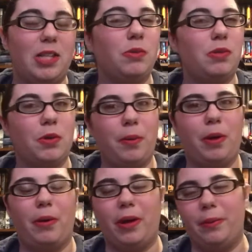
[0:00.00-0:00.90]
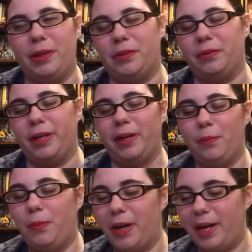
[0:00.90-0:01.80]
one took me quite a bit to read,
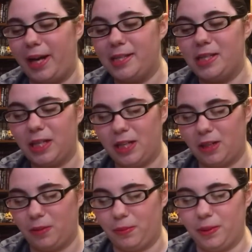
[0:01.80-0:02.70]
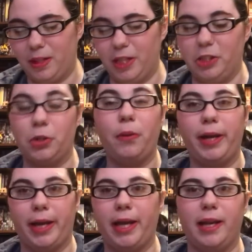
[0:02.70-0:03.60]
but I still ended up enjoying it.